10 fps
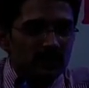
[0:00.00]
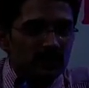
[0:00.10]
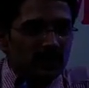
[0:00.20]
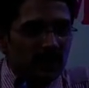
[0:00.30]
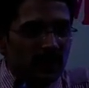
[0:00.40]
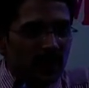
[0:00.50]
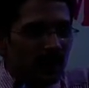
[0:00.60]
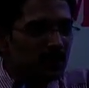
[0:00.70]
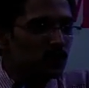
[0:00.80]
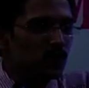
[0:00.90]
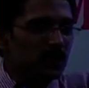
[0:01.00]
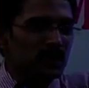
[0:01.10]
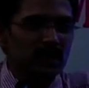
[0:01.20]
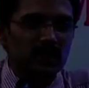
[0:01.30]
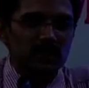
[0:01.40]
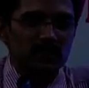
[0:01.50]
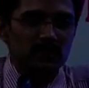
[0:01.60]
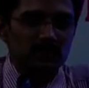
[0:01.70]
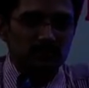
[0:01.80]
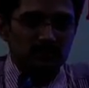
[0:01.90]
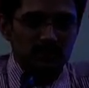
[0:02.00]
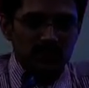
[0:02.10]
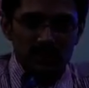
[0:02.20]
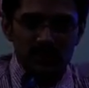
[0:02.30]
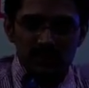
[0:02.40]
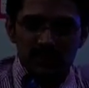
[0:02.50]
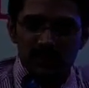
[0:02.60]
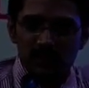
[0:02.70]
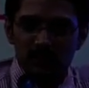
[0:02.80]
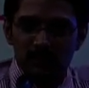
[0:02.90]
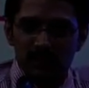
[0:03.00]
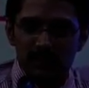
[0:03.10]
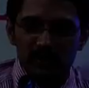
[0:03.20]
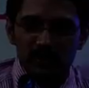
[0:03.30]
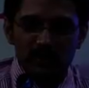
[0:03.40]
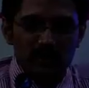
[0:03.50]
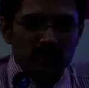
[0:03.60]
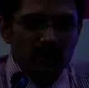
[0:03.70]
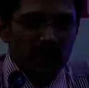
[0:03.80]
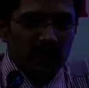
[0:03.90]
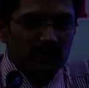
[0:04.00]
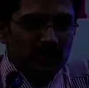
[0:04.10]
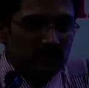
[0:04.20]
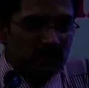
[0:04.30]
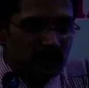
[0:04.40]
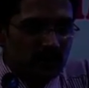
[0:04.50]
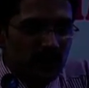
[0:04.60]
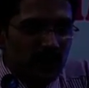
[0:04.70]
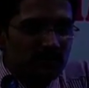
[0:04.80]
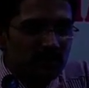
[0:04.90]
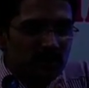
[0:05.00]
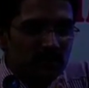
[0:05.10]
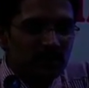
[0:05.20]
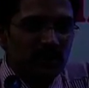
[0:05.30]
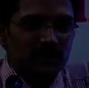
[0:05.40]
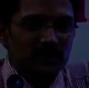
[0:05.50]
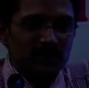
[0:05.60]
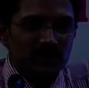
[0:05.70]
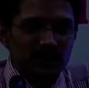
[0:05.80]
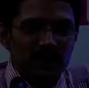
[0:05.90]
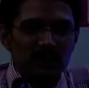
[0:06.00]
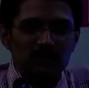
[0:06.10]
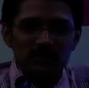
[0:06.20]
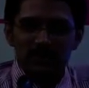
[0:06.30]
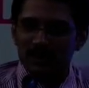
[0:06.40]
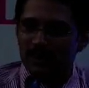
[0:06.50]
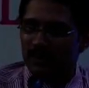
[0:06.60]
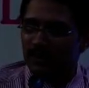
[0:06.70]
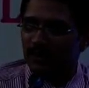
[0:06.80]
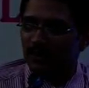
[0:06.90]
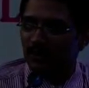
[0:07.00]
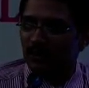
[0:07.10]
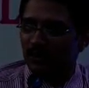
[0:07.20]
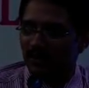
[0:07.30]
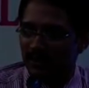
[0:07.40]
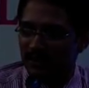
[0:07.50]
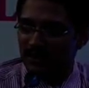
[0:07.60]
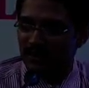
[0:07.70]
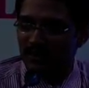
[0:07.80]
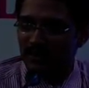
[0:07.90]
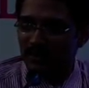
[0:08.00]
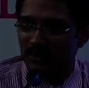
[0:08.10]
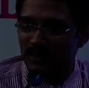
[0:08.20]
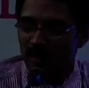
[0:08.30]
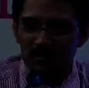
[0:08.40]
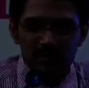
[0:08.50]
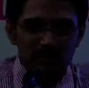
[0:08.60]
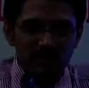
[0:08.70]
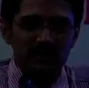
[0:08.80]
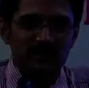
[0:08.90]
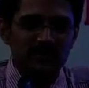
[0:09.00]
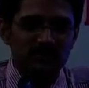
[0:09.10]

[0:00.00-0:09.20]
They are hardcore in their research and development, and every month they come up with a new invention. Every month.